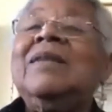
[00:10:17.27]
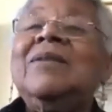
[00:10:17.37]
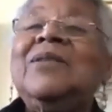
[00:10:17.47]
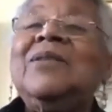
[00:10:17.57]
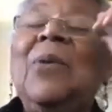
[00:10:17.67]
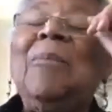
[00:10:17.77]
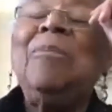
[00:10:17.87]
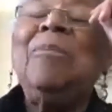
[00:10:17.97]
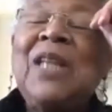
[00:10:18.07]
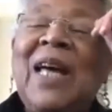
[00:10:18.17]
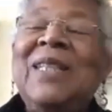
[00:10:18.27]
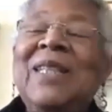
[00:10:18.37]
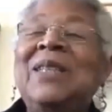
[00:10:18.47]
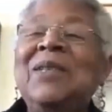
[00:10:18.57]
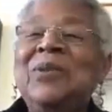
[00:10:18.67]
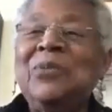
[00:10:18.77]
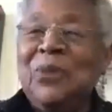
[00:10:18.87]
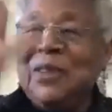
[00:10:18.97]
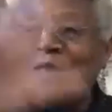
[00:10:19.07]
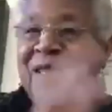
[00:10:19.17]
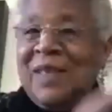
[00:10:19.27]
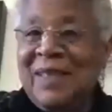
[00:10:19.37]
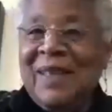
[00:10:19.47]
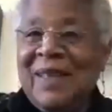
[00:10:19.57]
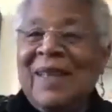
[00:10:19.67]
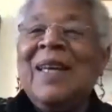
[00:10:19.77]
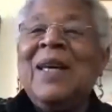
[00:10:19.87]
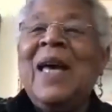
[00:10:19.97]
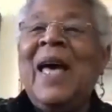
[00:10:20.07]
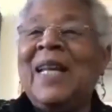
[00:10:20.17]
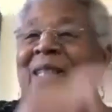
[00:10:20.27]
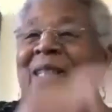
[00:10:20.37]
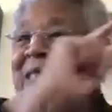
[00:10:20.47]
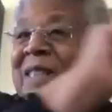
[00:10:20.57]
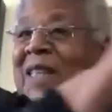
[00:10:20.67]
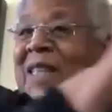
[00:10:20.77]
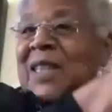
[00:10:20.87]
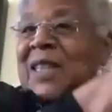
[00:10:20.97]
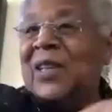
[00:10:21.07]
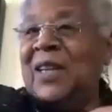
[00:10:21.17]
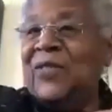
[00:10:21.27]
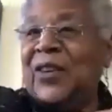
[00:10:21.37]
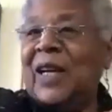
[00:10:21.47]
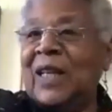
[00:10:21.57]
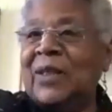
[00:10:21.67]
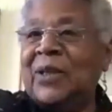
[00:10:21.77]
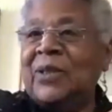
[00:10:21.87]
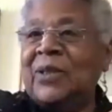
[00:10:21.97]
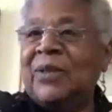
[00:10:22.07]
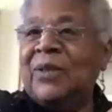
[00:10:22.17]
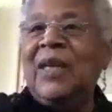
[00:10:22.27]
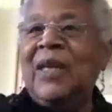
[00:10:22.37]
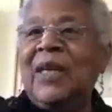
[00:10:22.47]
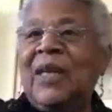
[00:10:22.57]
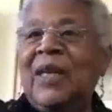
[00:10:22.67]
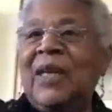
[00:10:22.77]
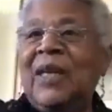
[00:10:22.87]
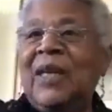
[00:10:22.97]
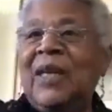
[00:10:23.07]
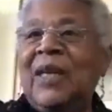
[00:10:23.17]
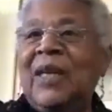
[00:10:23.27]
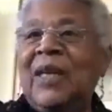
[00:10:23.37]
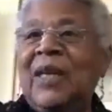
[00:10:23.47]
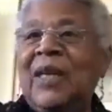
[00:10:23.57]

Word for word: so blood was, had C on it for colored and W for white.